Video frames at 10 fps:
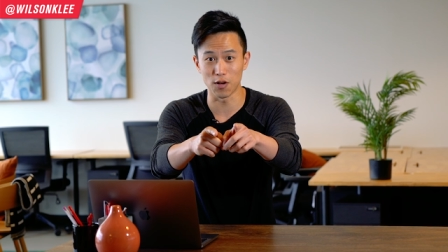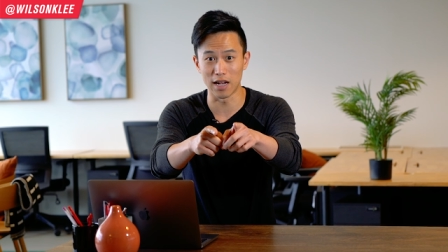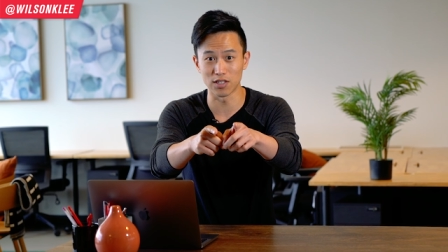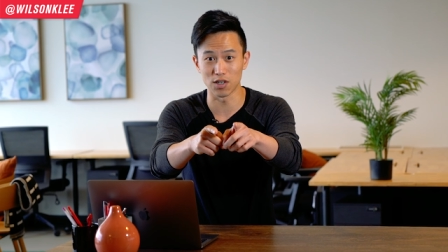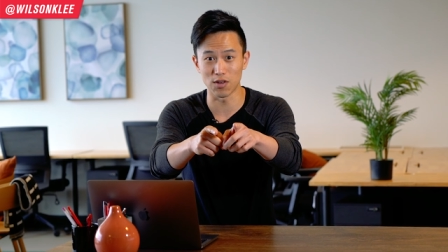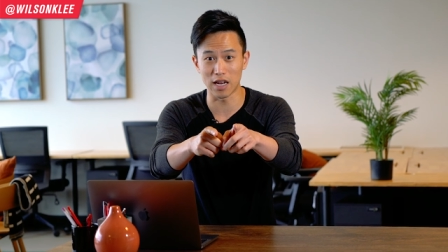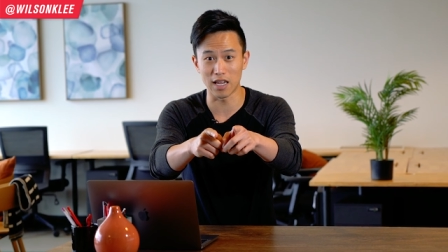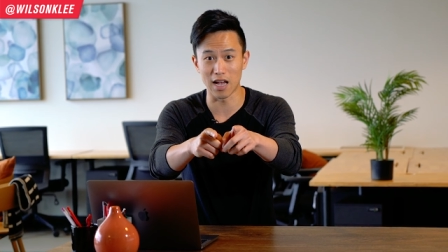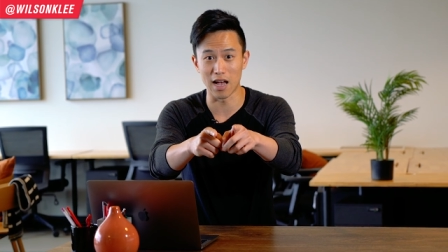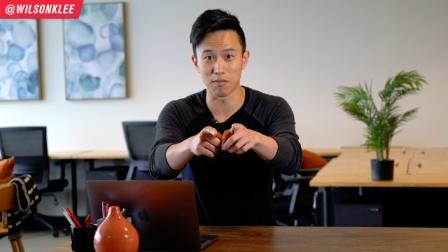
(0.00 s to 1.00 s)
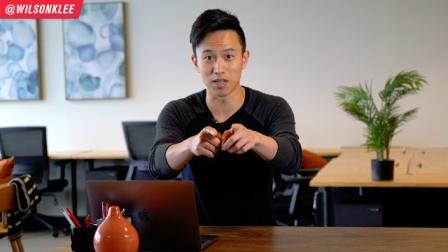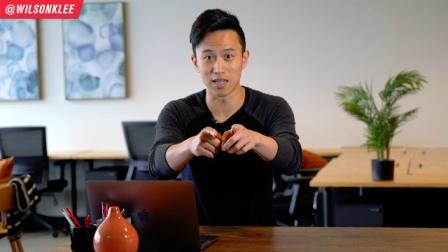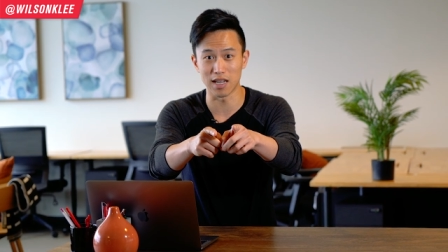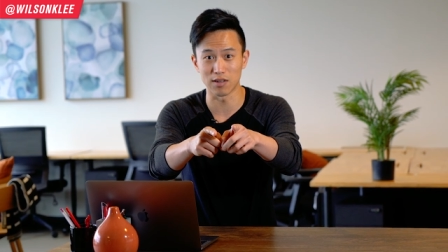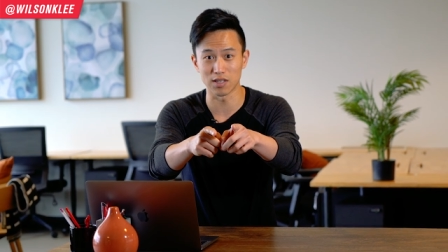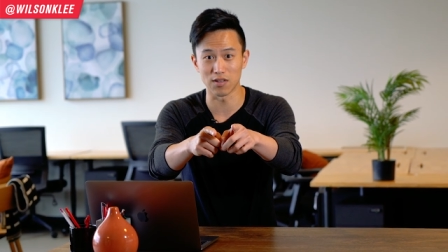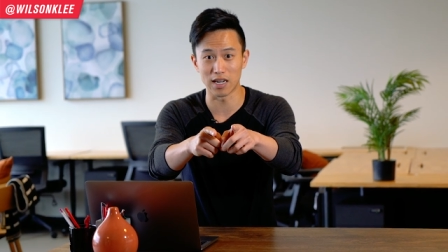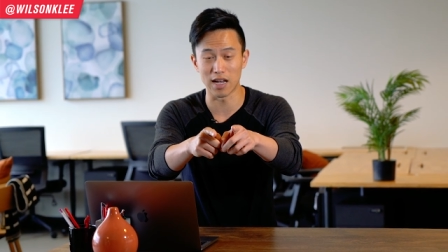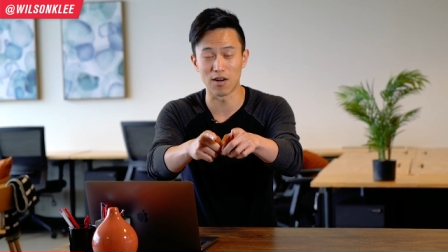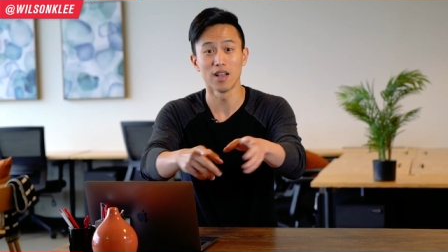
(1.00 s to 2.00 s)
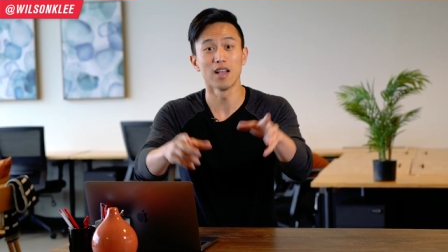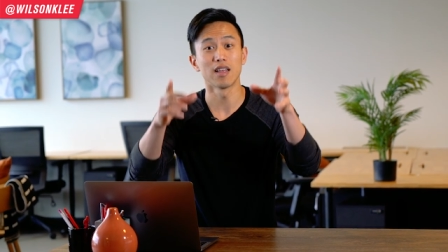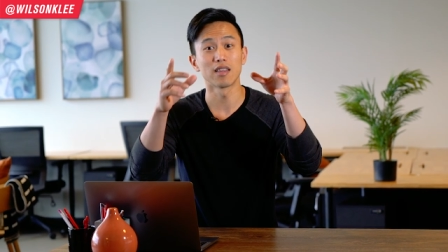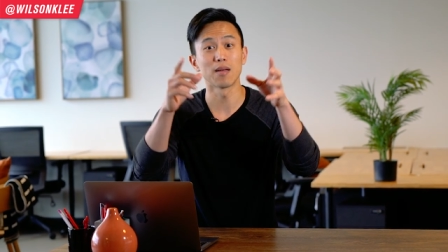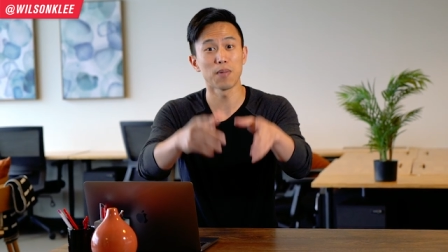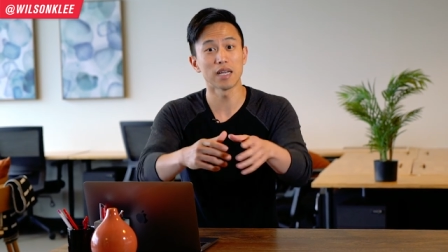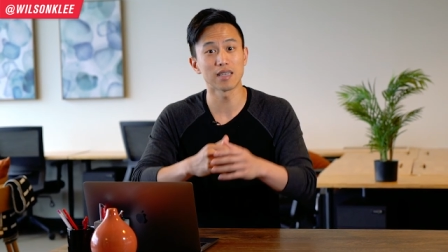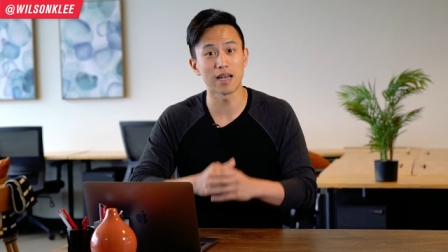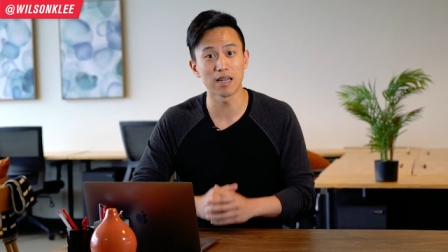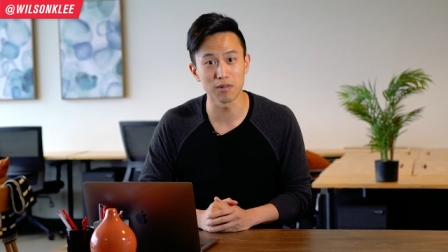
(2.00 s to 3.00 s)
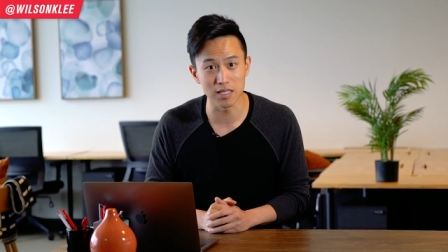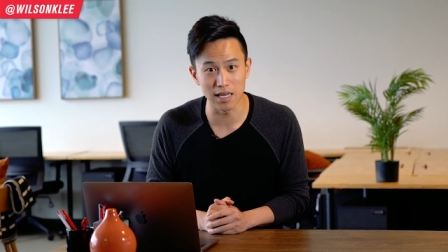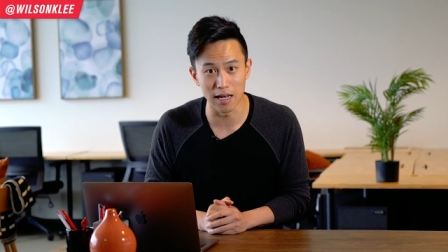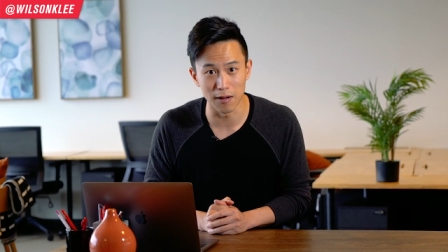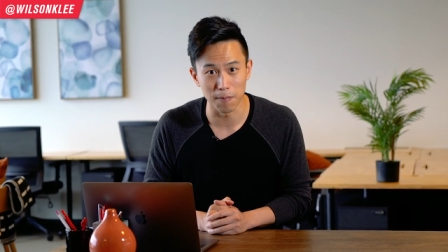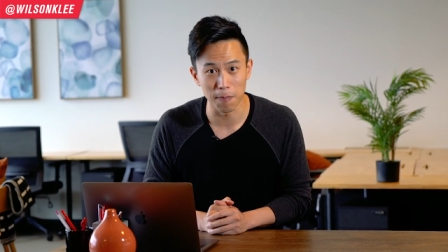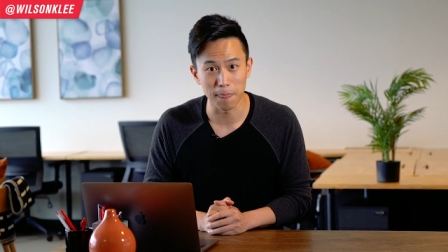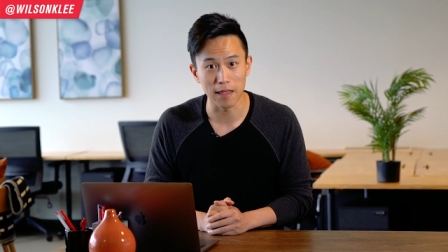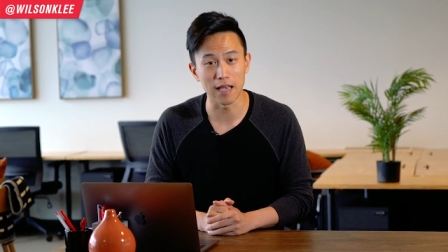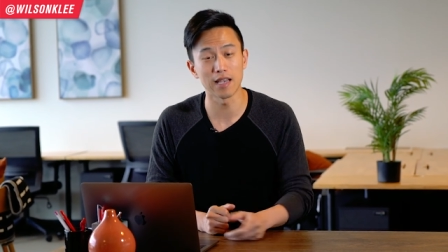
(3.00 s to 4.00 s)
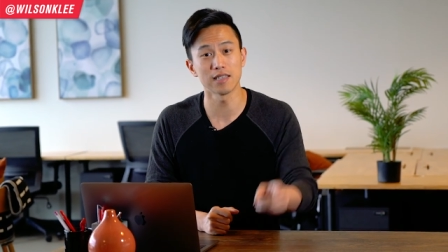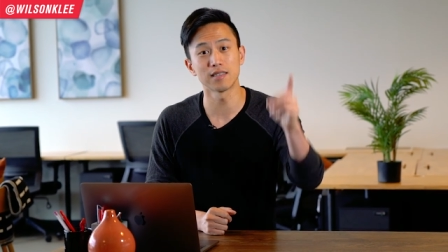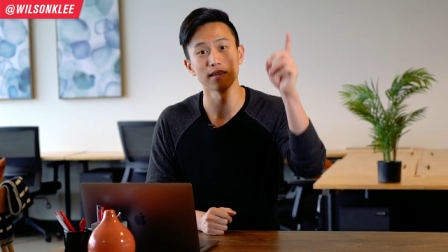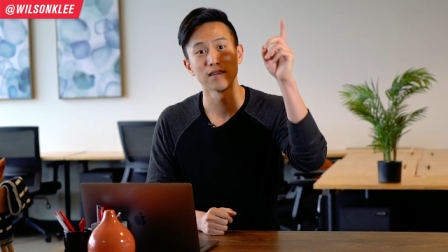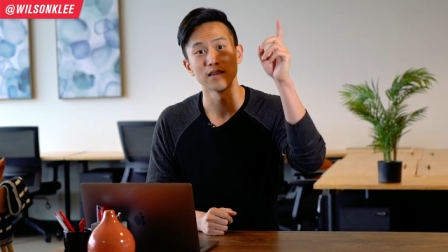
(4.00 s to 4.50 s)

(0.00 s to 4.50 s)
you guys are ready, I'm gonna announce it right now. The best item to sell is